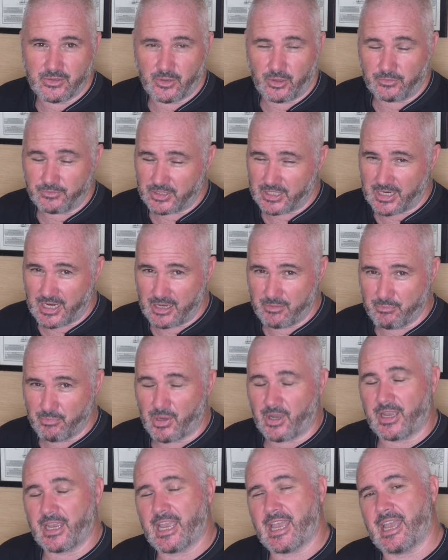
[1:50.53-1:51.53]
of chain
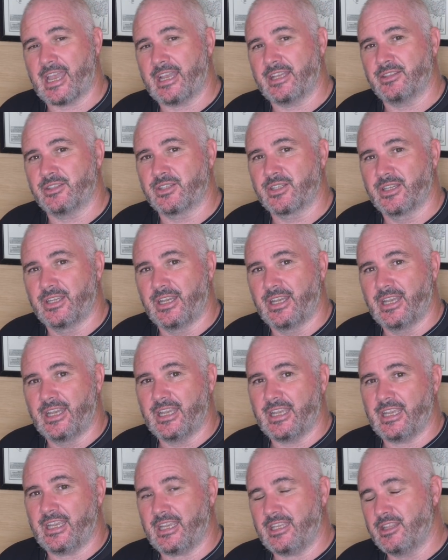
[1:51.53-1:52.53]
by hand
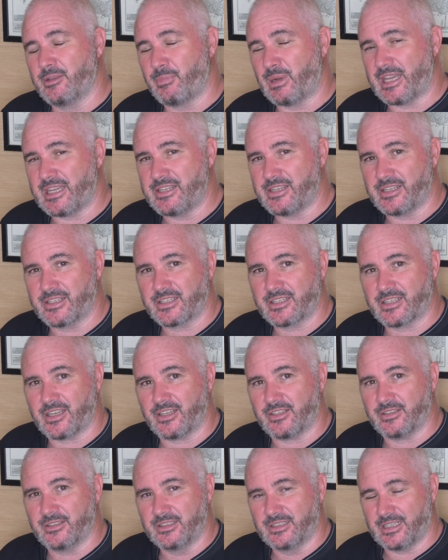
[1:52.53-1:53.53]
in the blazing
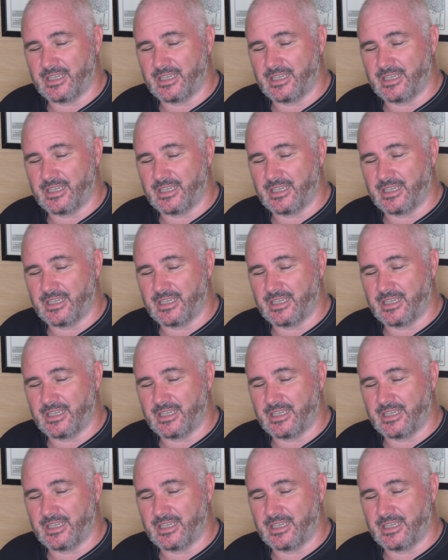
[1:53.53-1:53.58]
sun.